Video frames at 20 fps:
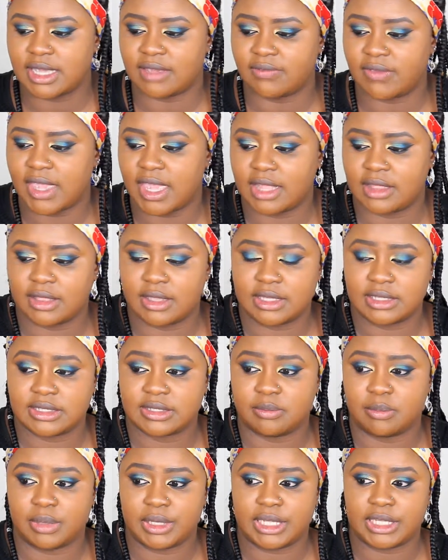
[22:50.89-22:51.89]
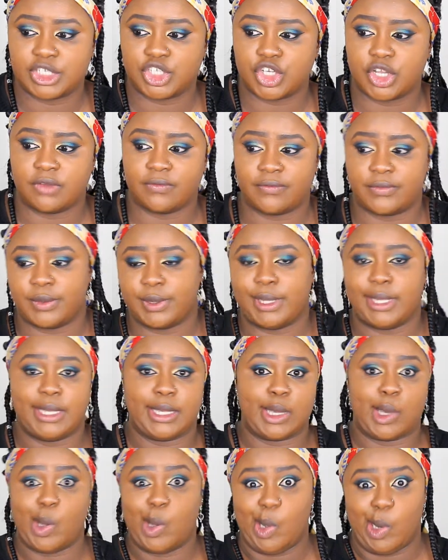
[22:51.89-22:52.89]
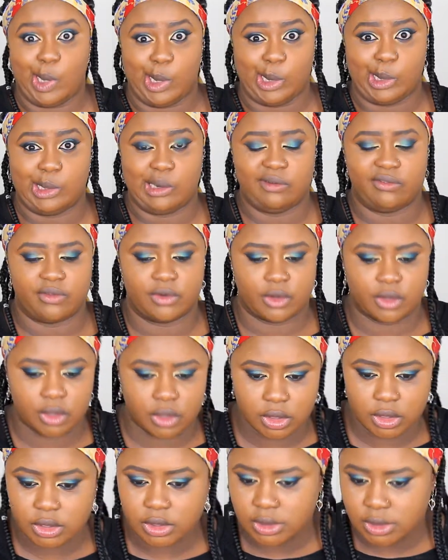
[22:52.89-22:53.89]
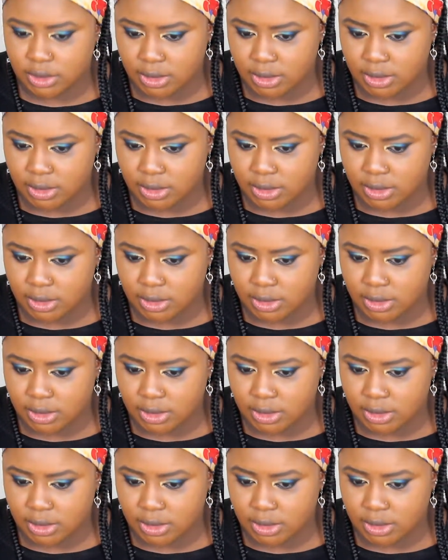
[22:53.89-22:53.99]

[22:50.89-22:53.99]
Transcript: I've had this blush for like ever.